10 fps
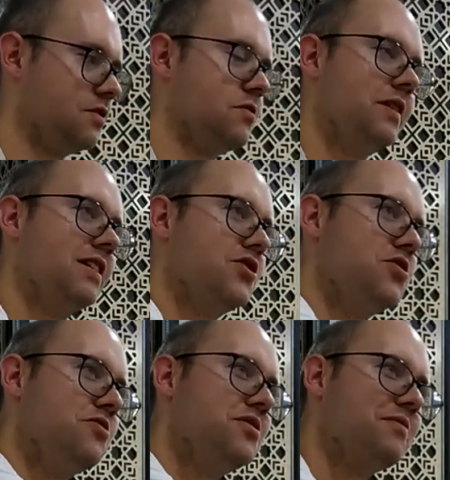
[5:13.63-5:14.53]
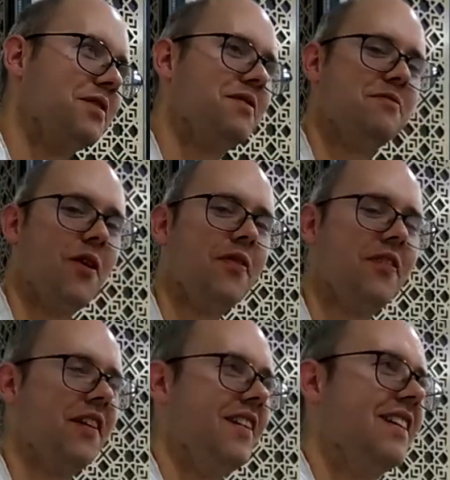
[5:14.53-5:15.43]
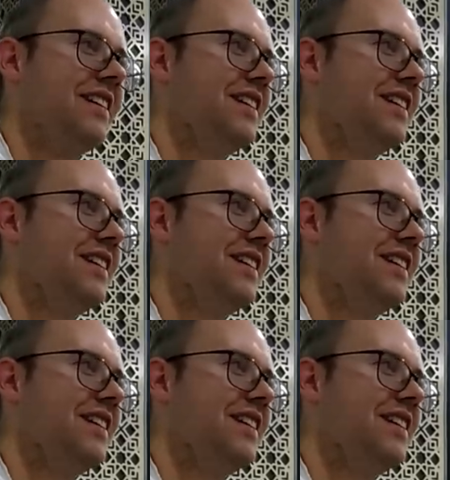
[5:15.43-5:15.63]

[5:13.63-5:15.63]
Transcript: Also, we can choose what we want here.